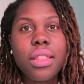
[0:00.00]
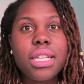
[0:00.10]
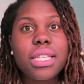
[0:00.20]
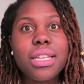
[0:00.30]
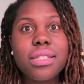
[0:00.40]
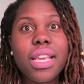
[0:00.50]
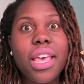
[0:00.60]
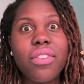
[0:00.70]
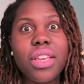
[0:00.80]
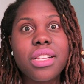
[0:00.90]
this is the
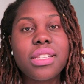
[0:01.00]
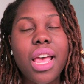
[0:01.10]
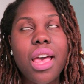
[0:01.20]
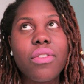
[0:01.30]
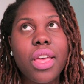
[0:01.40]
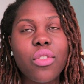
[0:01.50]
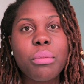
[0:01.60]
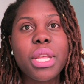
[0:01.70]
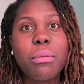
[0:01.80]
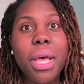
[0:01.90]
heaviest I've
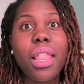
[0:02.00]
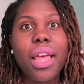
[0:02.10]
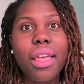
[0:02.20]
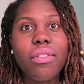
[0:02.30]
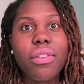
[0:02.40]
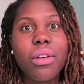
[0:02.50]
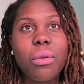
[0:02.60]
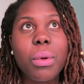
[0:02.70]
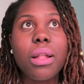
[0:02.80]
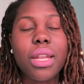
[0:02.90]
ever been in my life
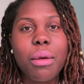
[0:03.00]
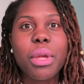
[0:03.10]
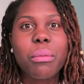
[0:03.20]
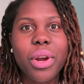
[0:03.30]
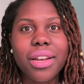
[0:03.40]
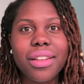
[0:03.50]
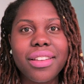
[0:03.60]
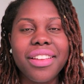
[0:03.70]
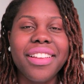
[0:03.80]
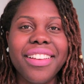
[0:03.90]
while not being
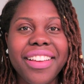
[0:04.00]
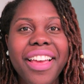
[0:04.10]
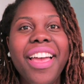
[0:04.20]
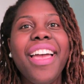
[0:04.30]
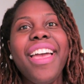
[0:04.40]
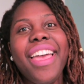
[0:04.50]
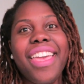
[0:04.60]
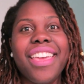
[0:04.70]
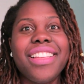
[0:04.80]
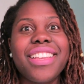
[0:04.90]
pregnant.
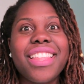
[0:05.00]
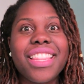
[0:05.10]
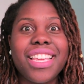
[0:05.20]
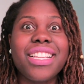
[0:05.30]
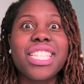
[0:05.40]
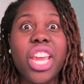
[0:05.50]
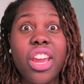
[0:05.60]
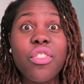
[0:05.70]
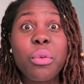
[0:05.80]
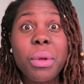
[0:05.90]
And it's
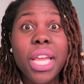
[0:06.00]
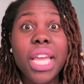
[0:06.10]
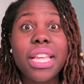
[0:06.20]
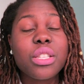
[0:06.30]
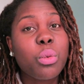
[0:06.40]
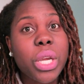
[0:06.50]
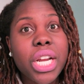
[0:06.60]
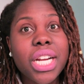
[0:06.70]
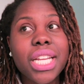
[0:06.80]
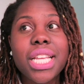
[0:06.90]
scary for me. It's
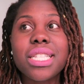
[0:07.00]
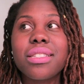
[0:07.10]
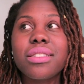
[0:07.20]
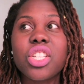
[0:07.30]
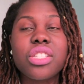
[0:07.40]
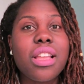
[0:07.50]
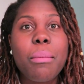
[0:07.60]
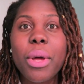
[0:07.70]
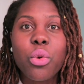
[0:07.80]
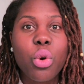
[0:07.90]
weird. It's just
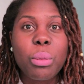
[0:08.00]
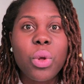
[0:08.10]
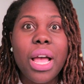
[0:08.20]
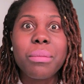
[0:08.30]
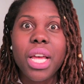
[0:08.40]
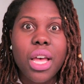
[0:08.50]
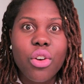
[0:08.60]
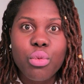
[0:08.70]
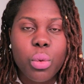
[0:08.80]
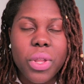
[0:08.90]
not my normal. I'm not
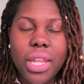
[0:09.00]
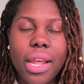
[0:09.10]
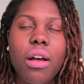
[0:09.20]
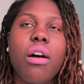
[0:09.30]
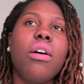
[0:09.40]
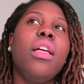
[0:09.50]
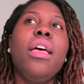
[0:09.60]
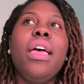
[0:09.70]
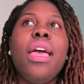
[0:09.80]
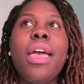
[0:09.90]
comfortable with it at all.
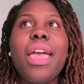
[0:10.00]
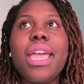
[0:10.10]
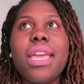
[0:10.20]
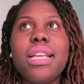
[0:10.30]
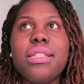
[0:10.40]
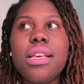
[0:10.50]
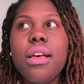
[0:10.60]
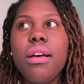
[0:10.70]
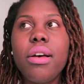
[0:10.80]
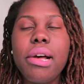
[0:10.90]
And
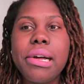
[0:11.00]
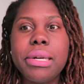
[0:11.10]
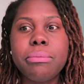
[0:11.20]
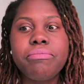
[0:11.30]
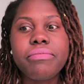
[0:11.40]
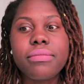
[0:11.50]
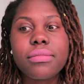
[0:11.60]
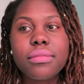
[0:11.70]
I